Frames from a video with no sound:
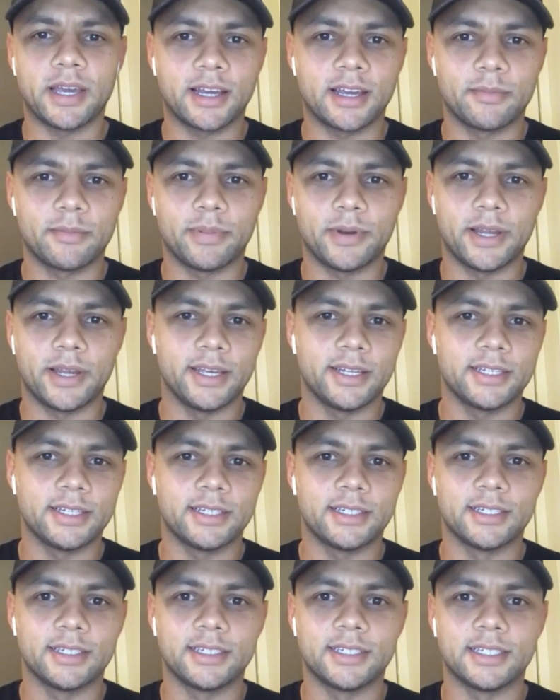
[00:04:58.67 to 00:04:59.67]
I played
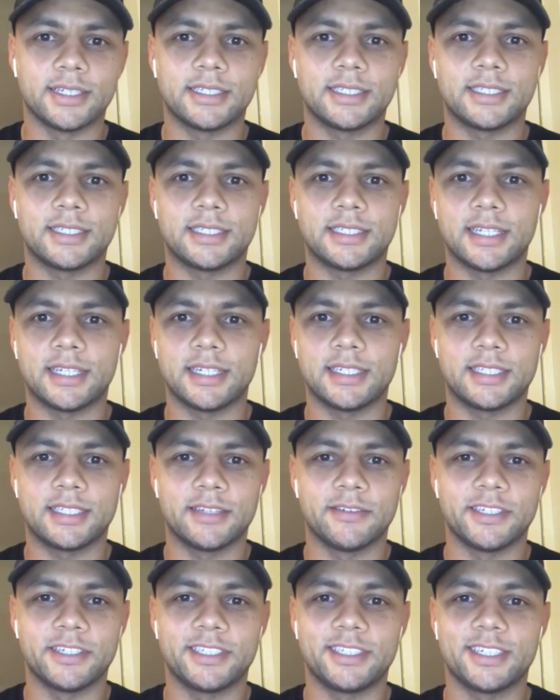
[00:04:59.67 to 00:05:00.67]
in the sixth
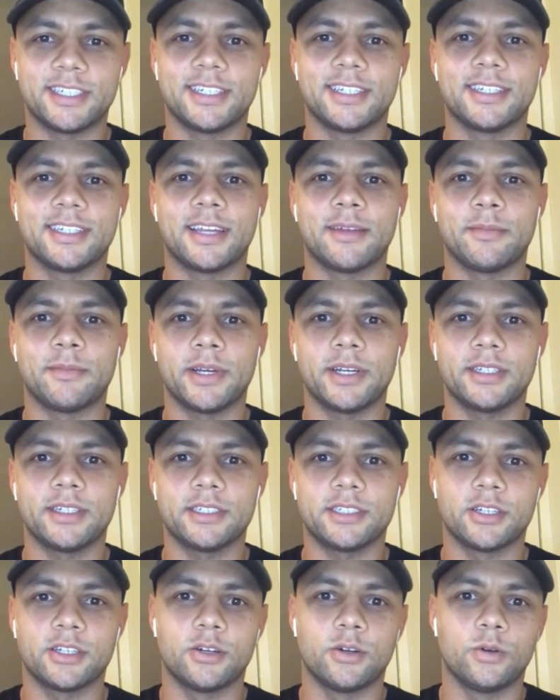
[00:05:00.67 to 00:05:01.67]
division in Denmark.
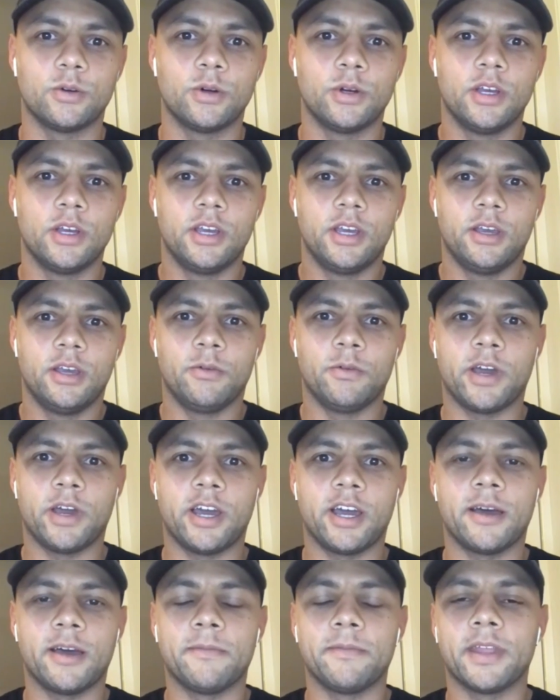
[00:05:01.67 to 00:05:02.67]
So
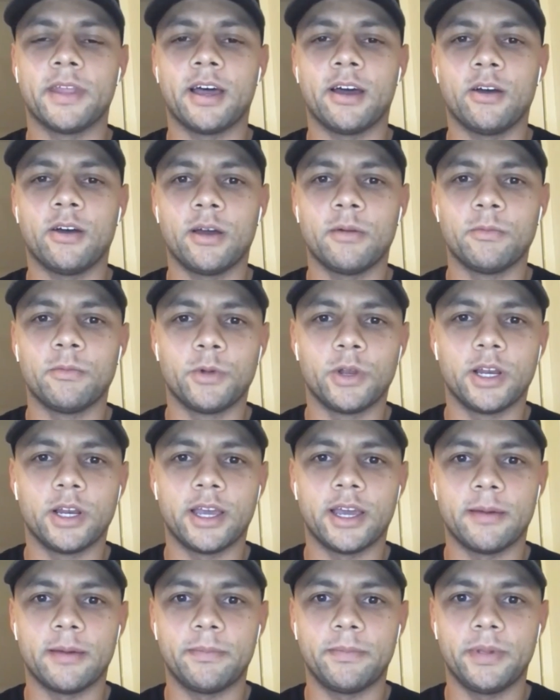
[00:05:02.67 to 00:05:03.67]
where I am now, I'm really
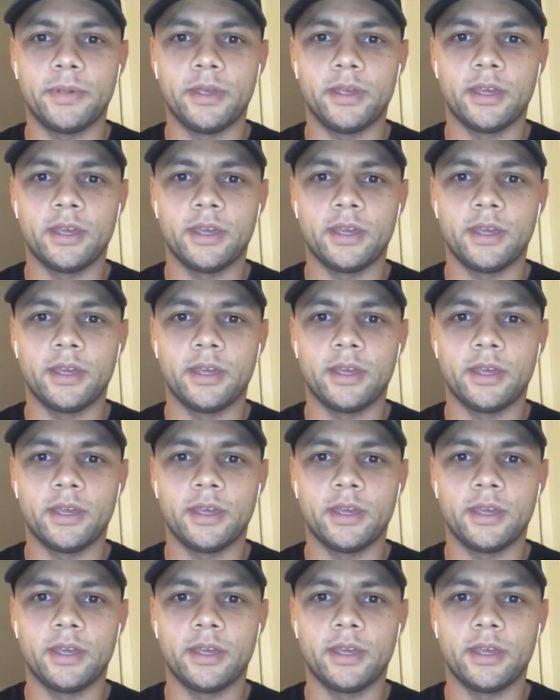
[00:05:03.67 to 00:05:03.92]
happy.